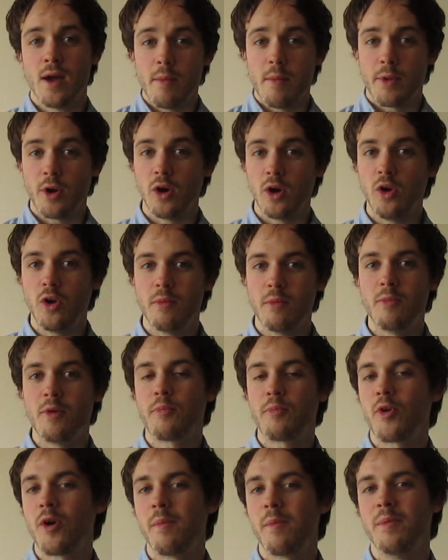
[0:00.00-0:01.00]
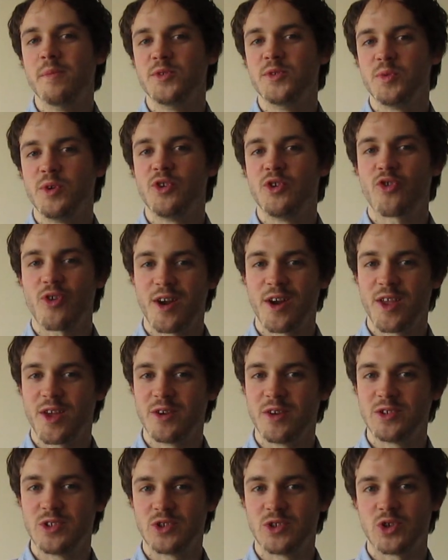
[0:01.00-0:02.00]
There are a lot more problems when you try and
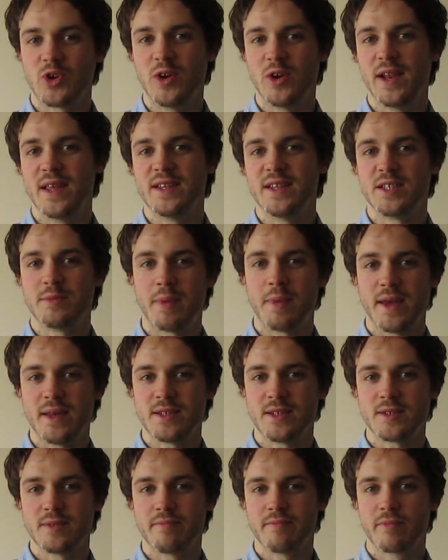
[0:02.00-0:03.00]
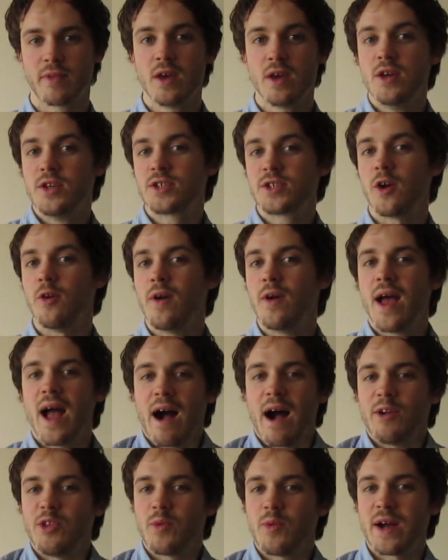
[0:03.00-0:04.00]
go to the toilet in space. So,
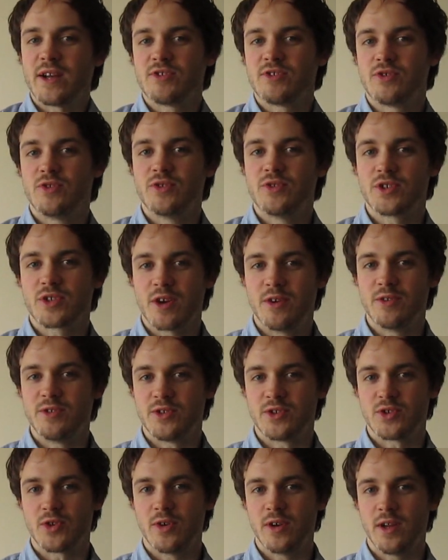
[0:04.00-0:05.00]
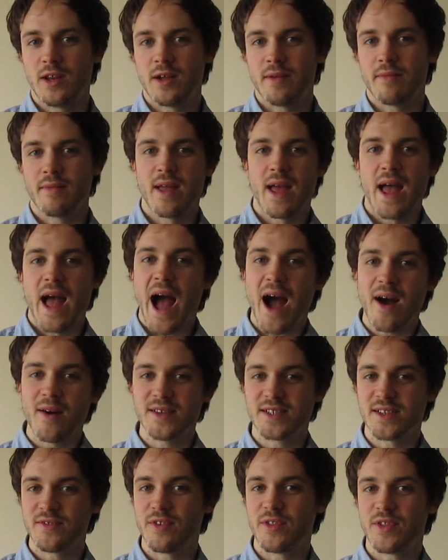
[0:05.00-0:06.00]
how do astronauts go to the toilet? How
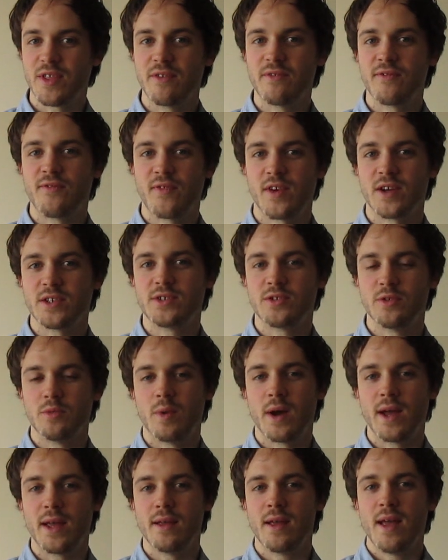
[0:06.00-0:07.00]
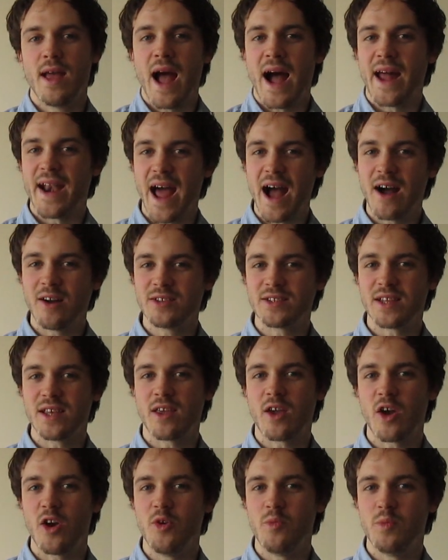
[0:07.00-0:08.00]
is everything flushed away? And how do they
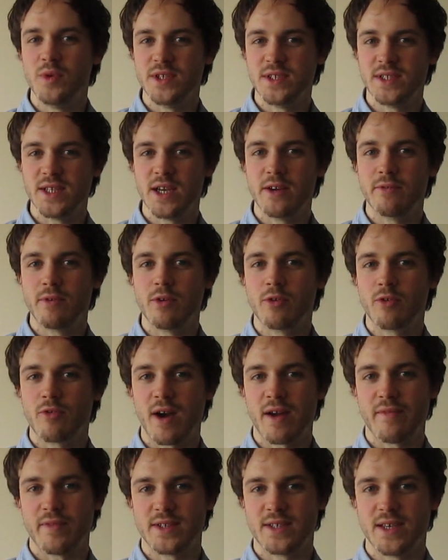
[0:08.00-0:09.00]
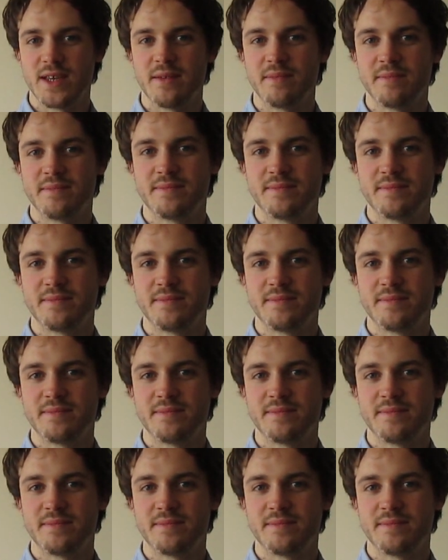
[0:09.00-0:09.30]
cope with zero gravity?